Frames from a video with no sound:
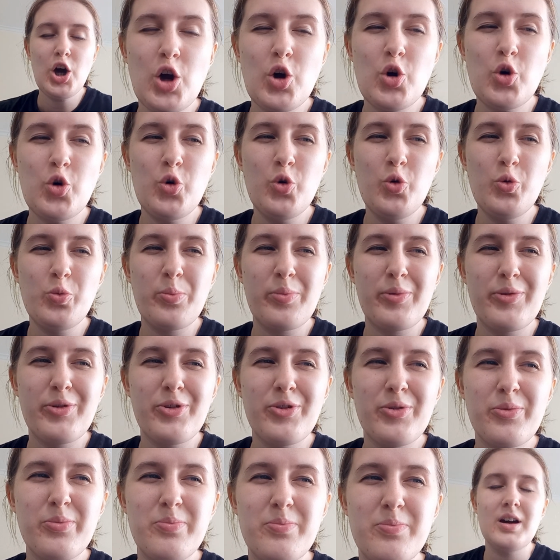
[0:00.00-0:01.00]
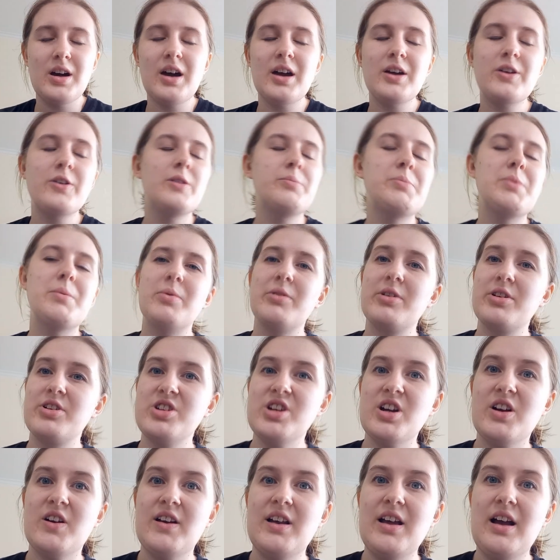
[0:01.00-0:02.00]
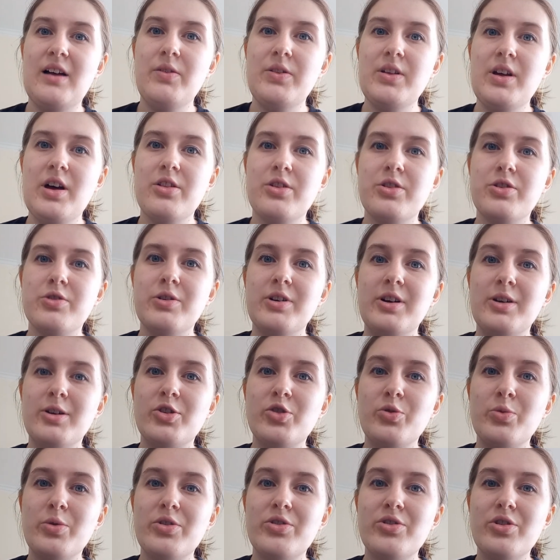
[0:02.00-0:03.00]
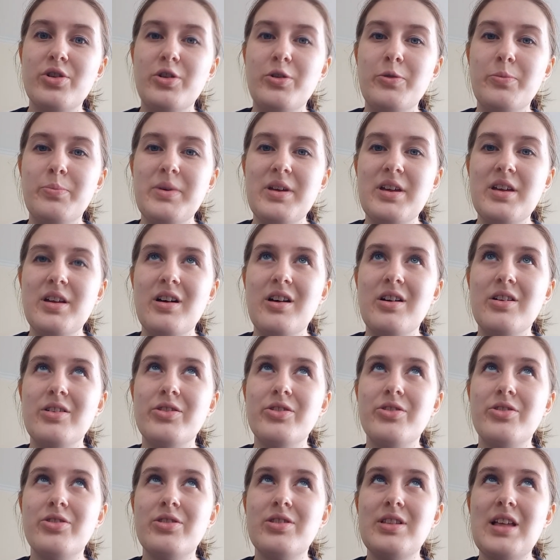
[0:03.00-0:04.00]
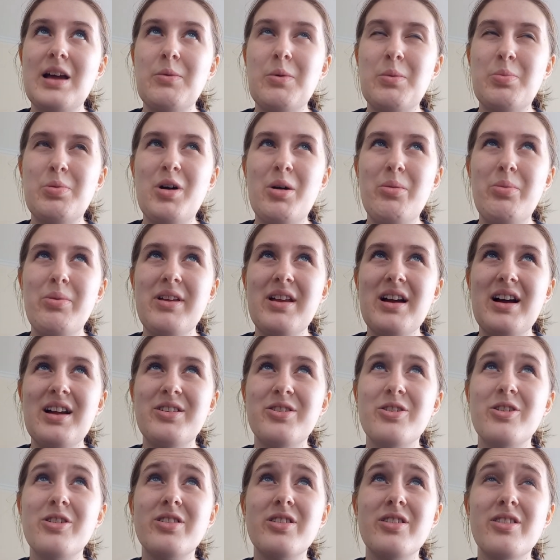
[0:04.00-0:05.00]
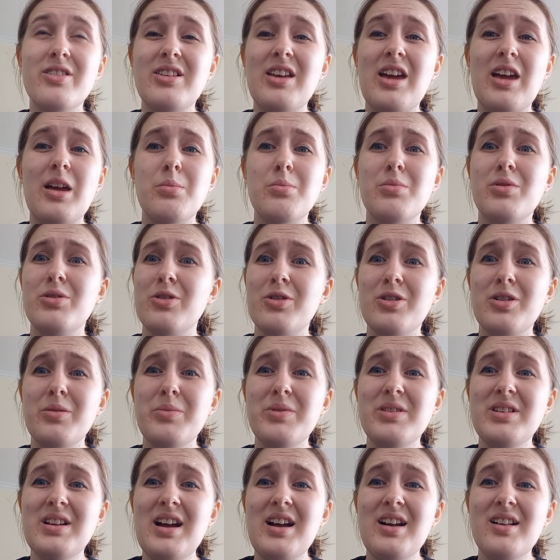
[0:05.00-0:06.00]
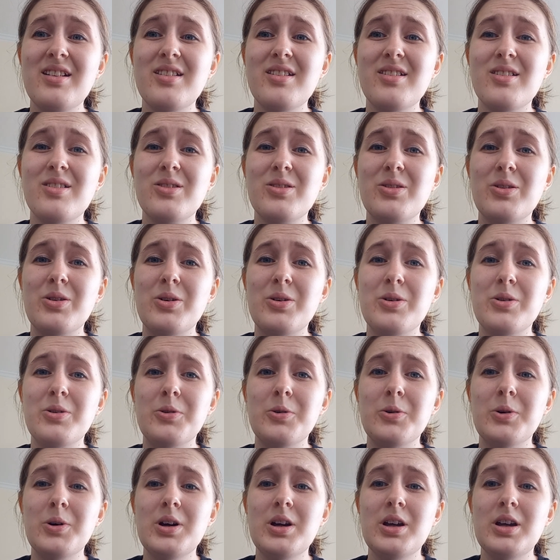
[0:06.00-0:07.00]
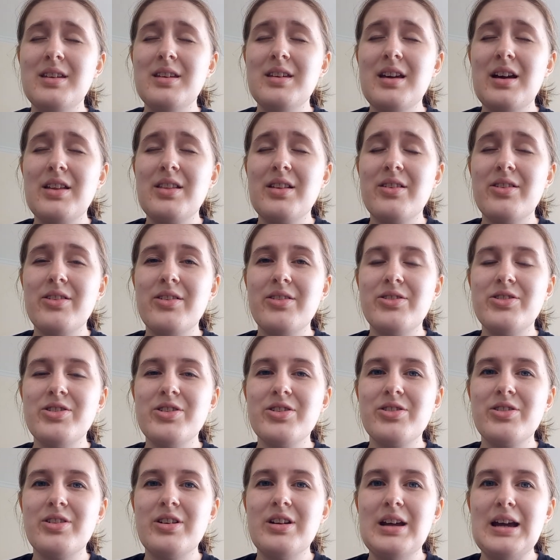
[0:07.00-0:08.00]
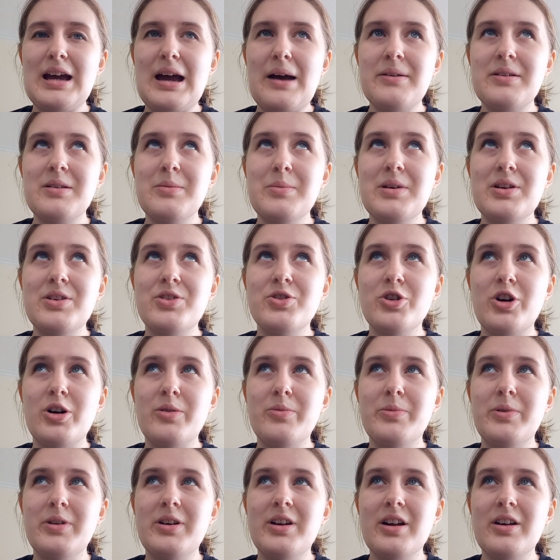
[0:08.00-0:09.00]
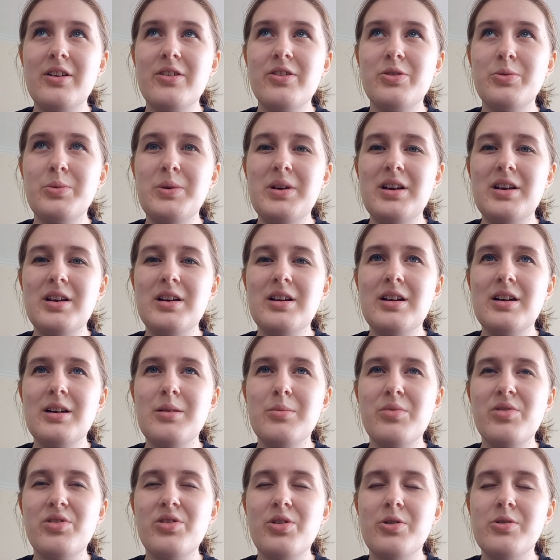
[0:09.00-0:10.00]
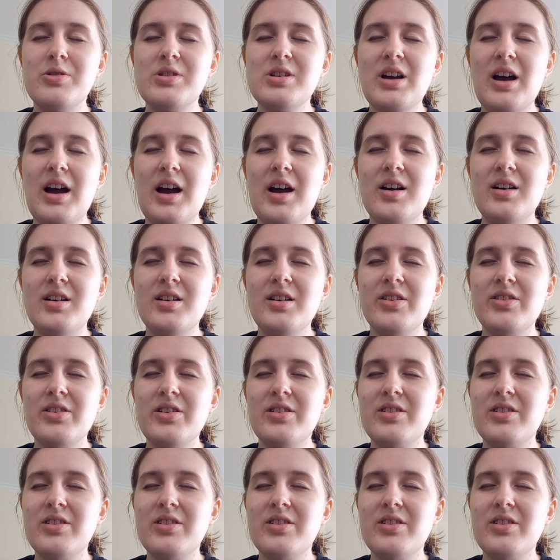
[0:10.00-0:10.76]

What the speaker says: oops. I could be bothered checking out the other three as a result because they were probably under the same circumstance. So yeah, this is just gonna have to be a job for next week, and I am so tired because I